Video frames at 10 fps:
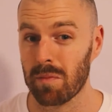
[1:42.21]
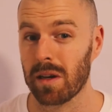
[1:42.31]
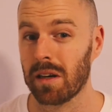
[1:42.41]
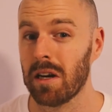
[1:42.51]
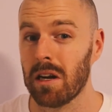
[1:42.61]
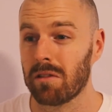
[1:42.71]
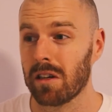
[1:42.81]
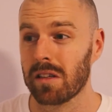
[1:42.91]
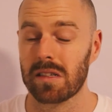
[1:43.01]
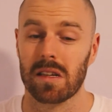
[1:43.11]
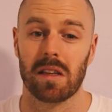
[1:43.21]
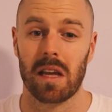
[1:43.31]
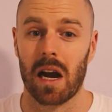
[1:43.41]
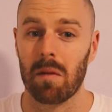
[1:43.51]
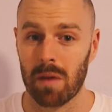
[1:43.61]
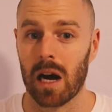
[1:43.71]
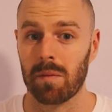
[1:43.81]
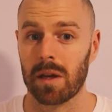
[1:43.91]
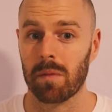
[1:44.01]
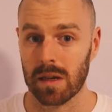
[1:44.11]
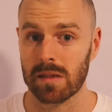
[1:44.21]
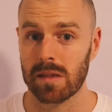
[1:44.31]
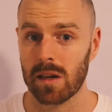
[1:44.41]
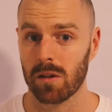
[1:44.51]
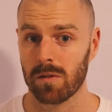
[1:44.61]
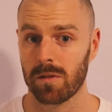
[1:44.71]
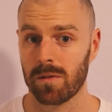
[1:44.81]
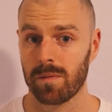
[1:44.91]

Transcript: but realistically, I'm harming myself.